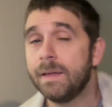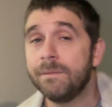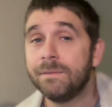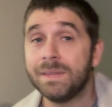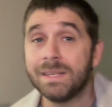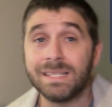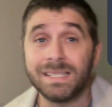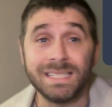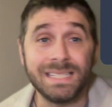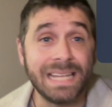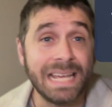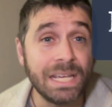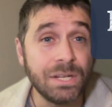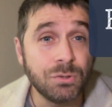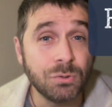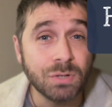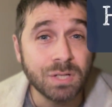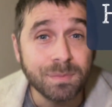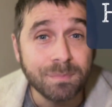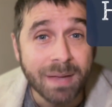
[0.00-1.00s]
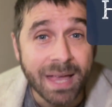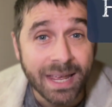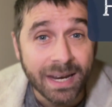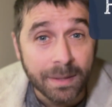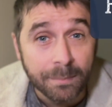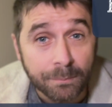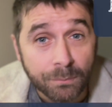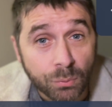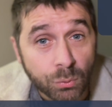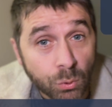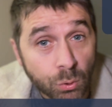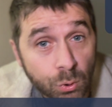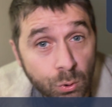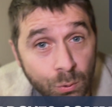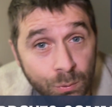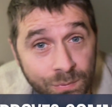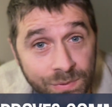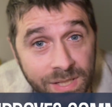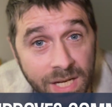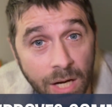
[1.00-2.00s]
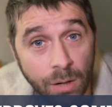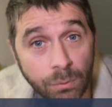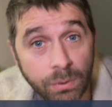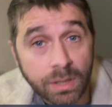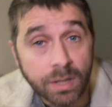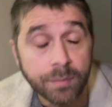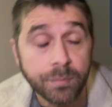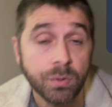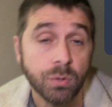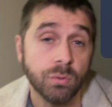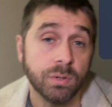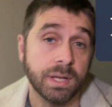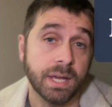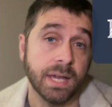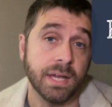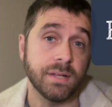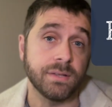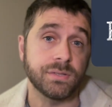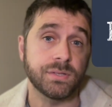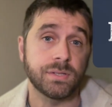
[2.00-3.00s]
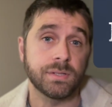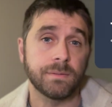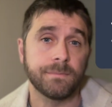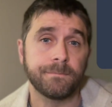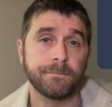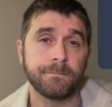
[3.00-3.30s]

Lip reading: This dangerous man improves how he communicates.